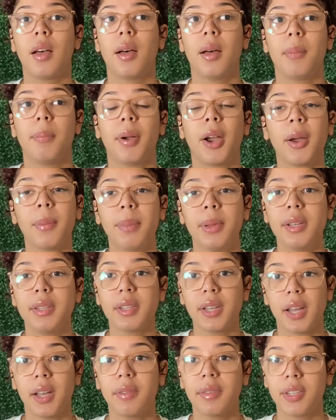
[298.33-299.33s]
purpose
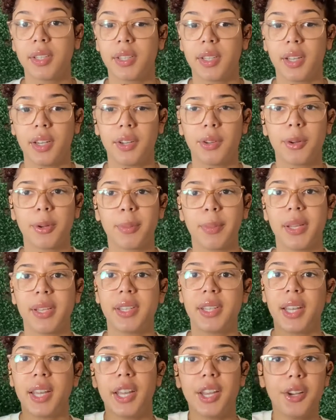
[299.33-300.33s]
of a study group is
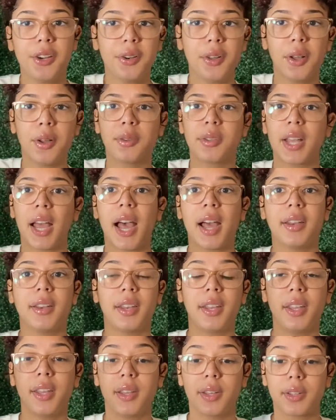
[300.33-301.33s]
to hear those
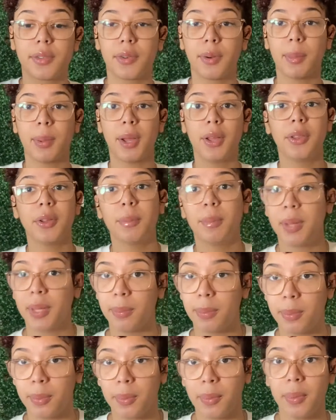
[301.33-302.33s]
ideas from other
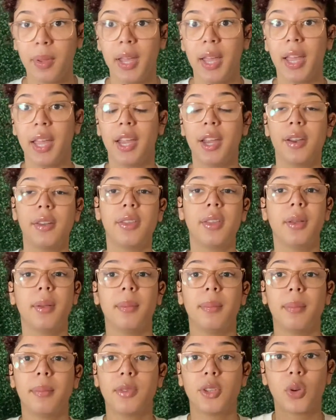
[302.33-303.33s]
people, hear
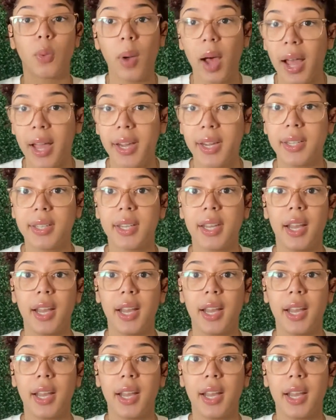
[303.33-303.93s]
them twice,